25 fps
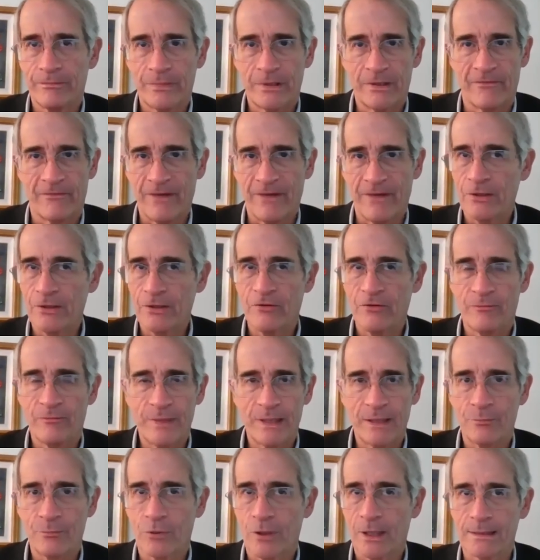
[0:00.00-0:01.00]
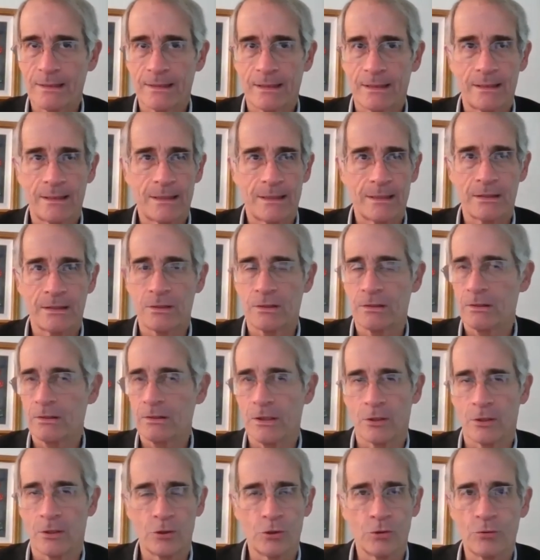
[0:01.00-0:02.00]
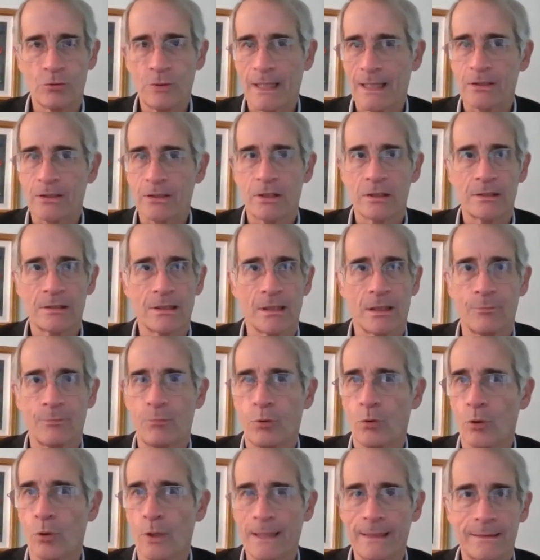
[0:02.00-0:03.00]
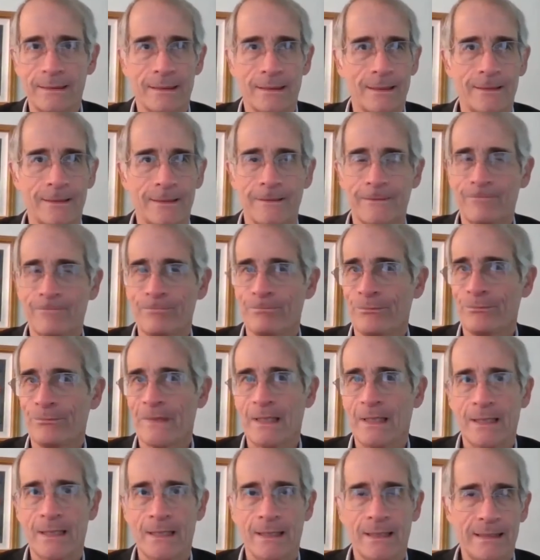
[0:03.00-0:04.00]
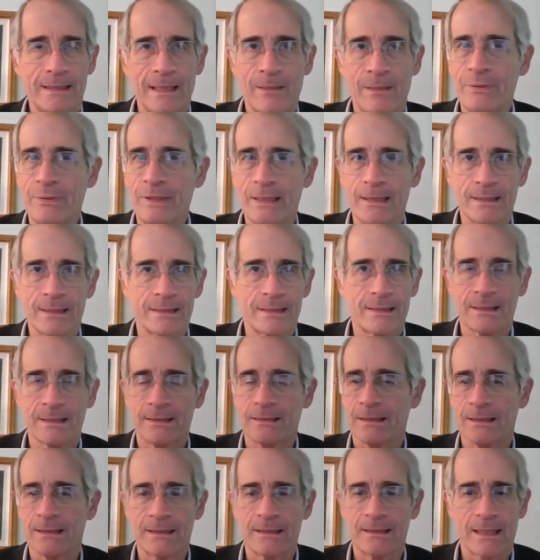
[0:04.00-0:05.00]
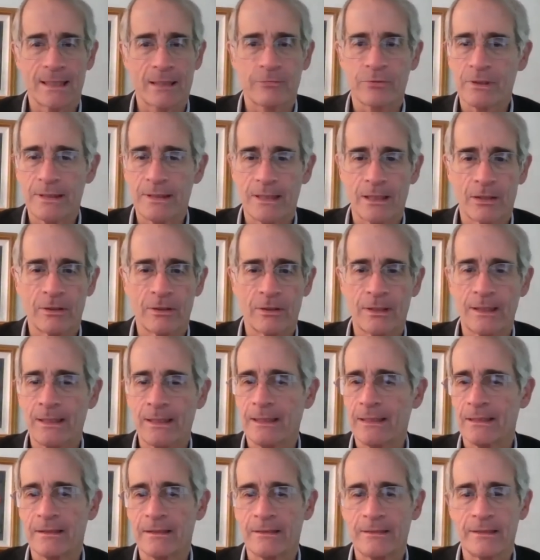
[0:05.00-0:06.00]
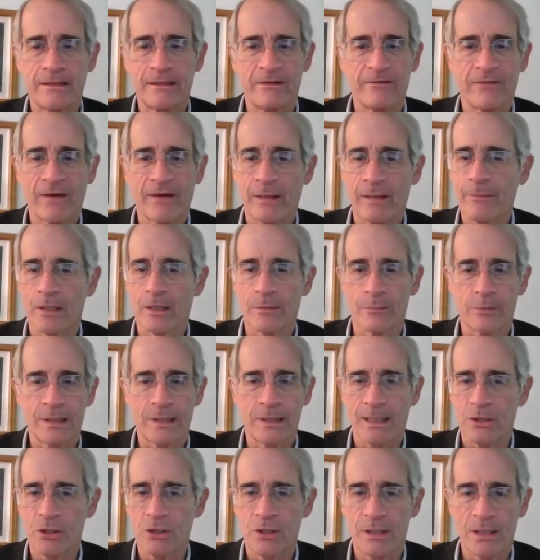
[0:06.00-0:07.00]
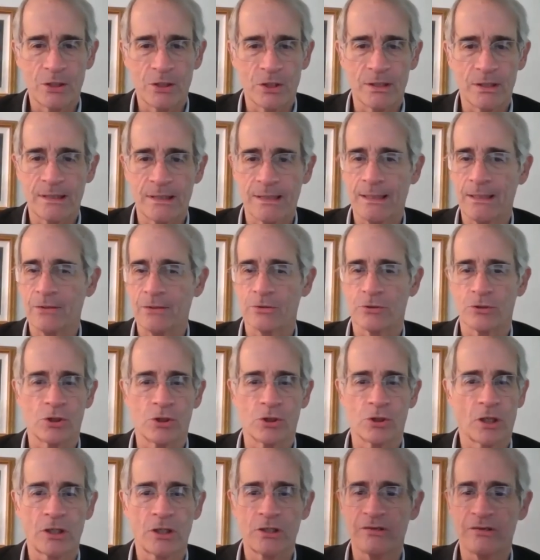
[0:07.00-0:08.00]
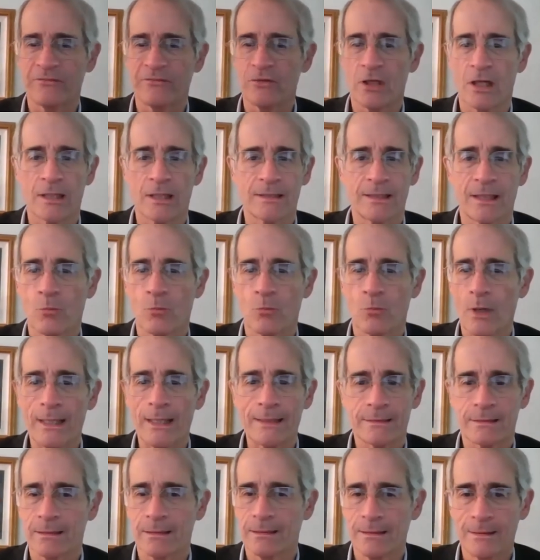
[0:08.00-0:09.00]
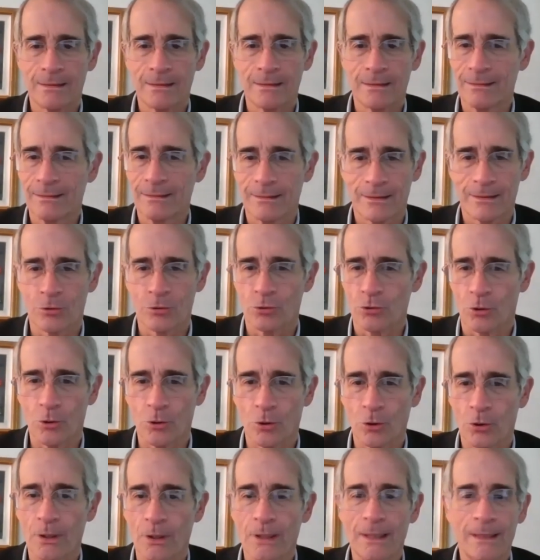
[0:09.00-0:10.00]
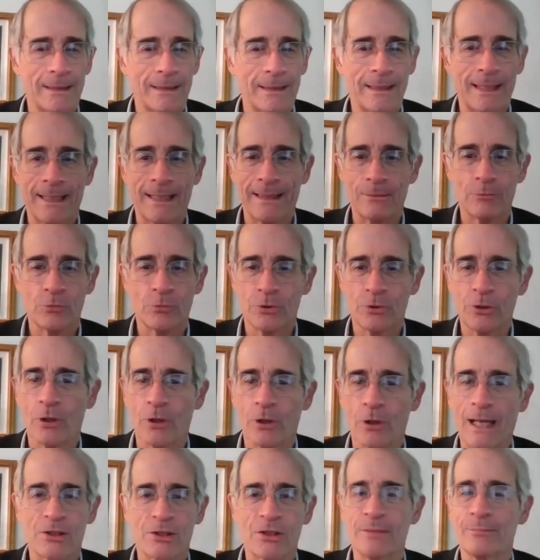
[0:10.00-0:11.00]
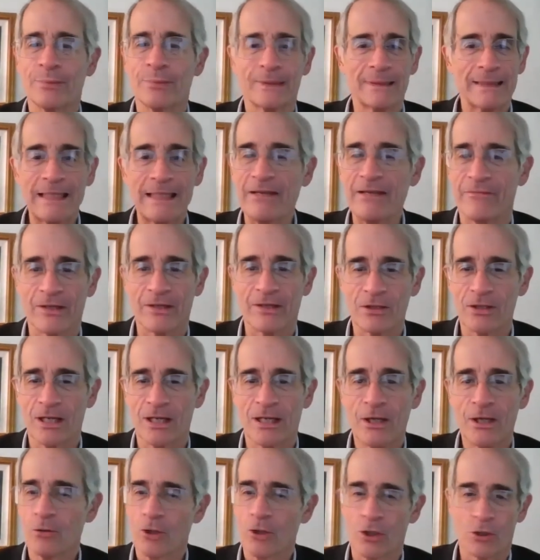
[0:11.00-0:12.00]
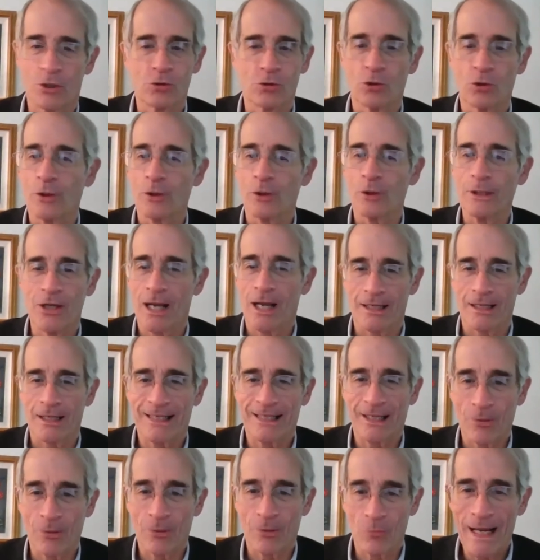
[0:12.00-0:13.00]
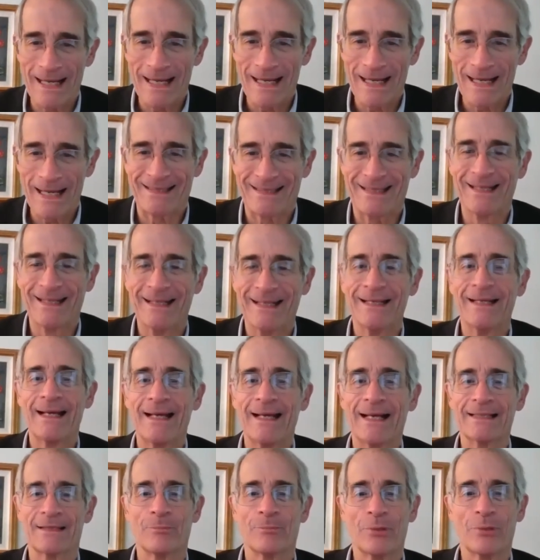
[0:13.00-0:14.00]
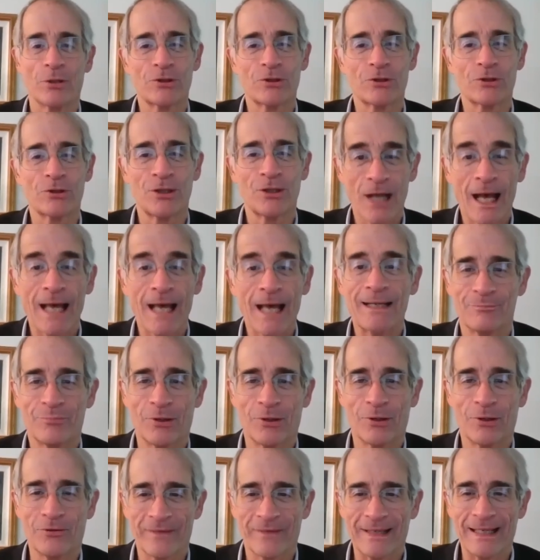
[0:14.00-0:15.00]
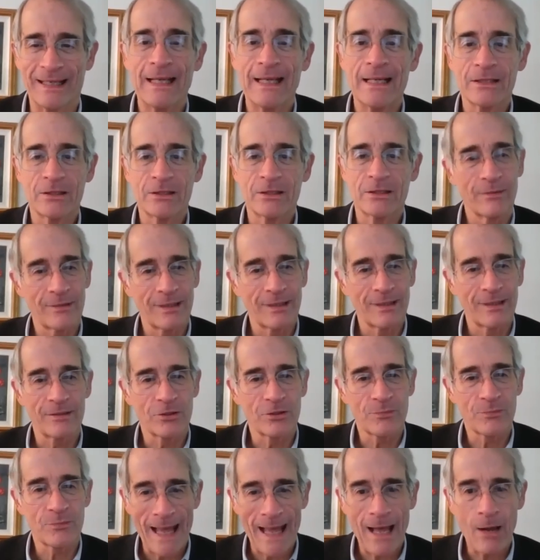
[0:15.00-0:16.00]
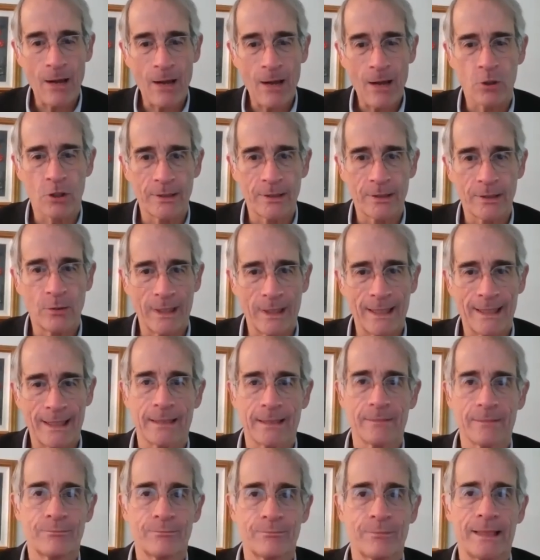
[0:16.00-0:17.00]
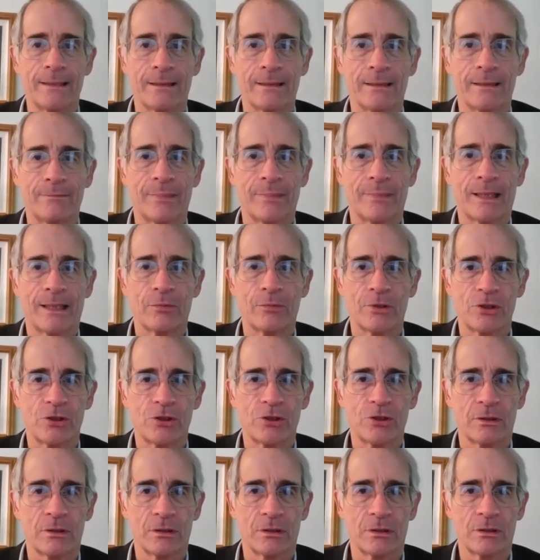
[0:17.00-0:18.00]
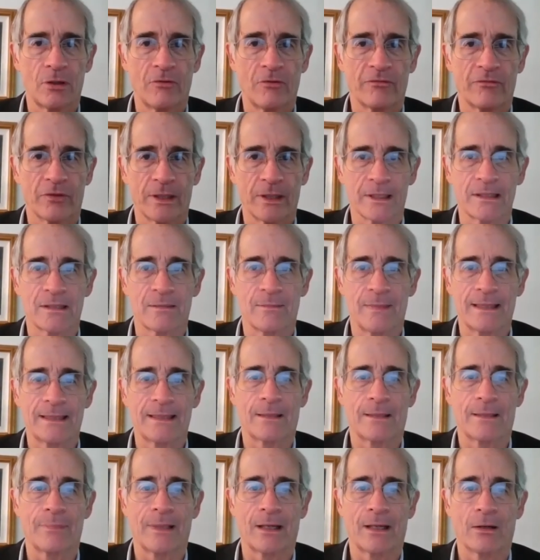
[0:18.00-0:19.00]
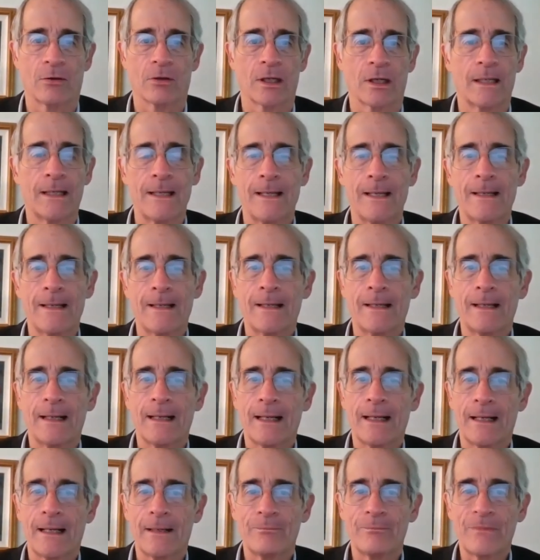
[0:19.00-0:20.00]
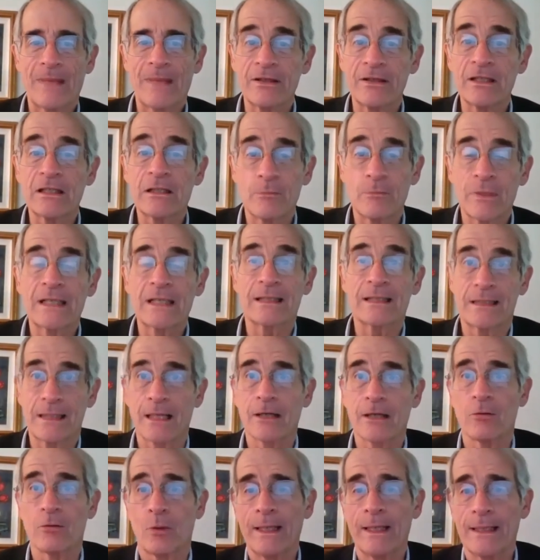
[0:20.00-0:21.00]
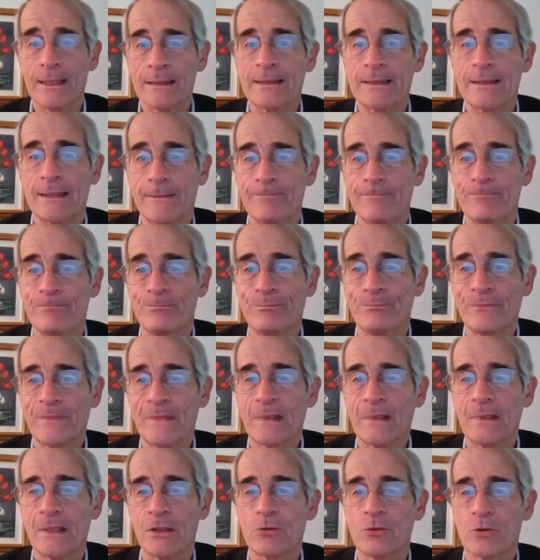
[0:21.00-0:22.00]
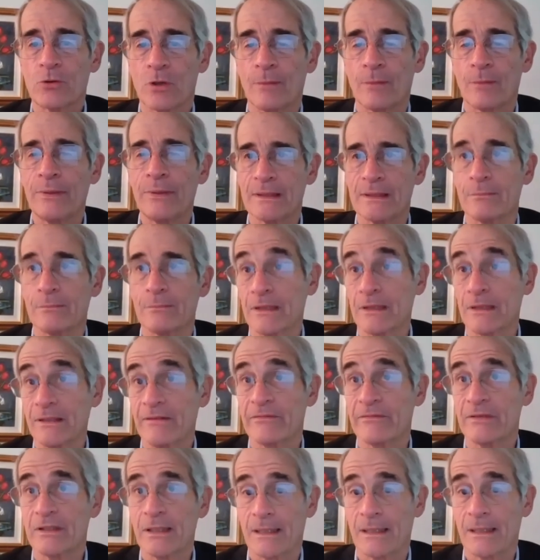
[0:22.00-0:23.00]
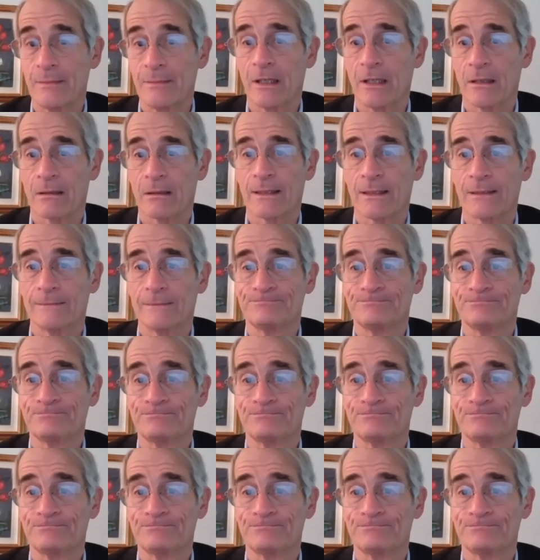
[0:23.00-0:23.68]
the value of being president is, you get to appoint the Deputy Assistant Secretary in the Environmental Protection Agency who's in charge of toxic waste control. And you actually believe in controlling toxic waste as opposed to not improving. So there's power in winning, but we shouldn't overestimate that power. I think the biggest takeaway is that Trumpism lives in America,